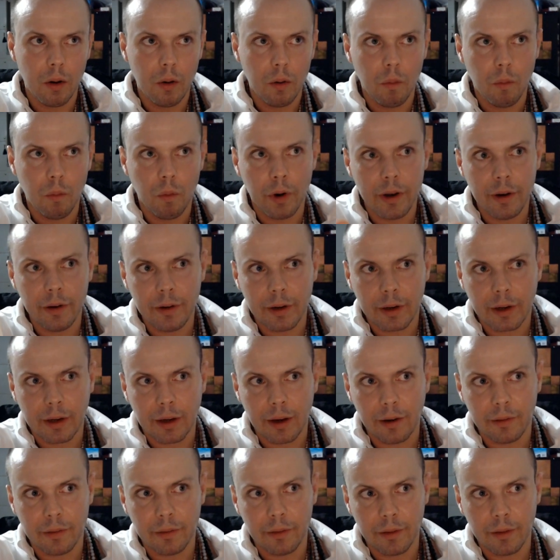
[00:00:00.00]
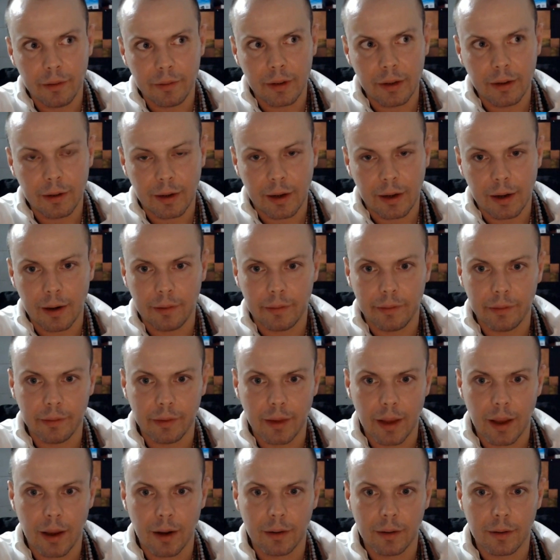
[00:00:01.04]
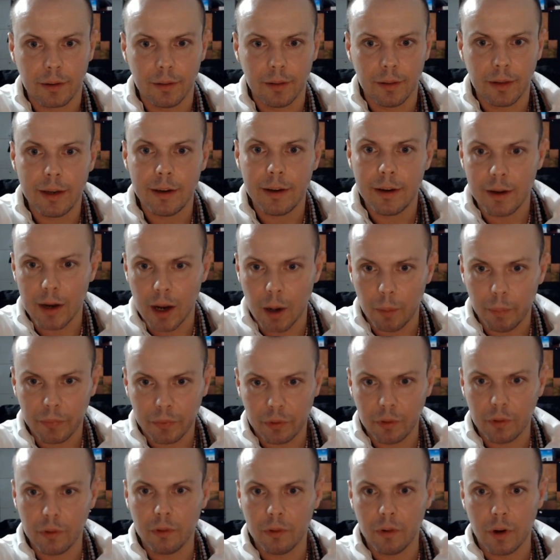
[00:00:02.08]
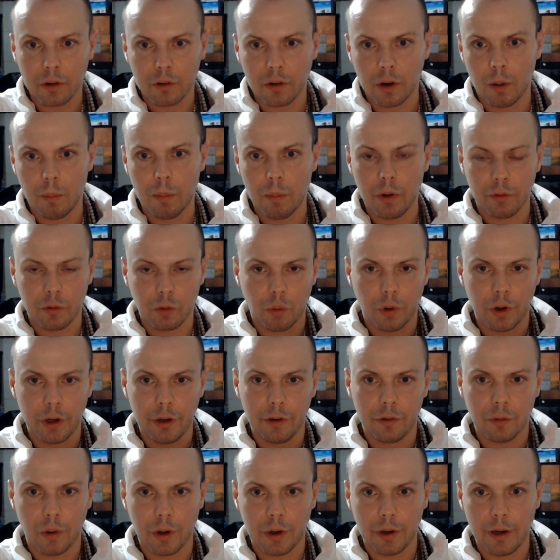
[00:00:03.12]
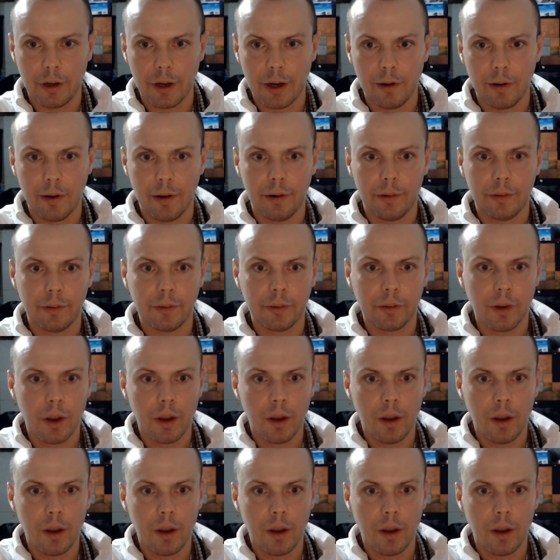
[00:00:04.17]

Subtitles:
what this indicates is that leading up to October of 2020, Aries,